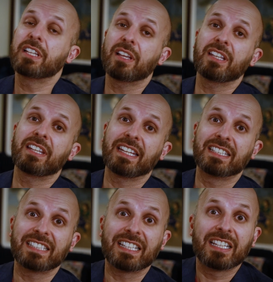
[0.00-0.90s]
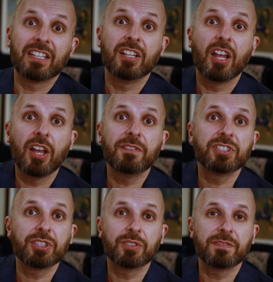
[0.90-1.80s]
The other thing is that the nerve
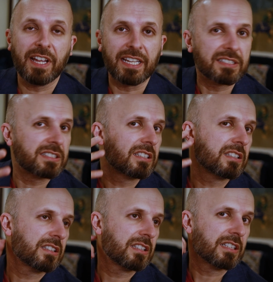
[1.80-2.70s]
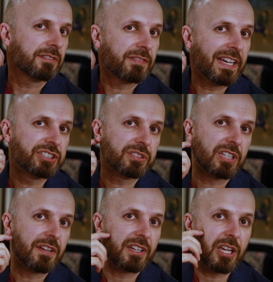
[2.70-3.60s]
to your face, the, the facial
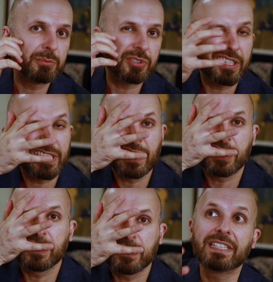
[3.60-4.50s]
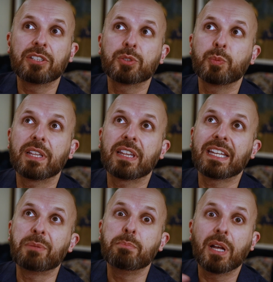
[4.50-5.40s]
nerve that comes around here and deals with
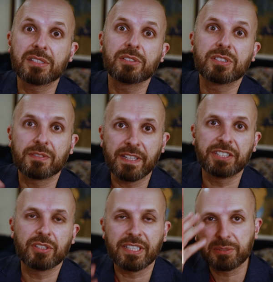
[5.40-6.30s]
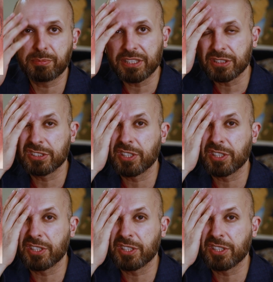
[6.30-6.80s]
the muscles of facial expression.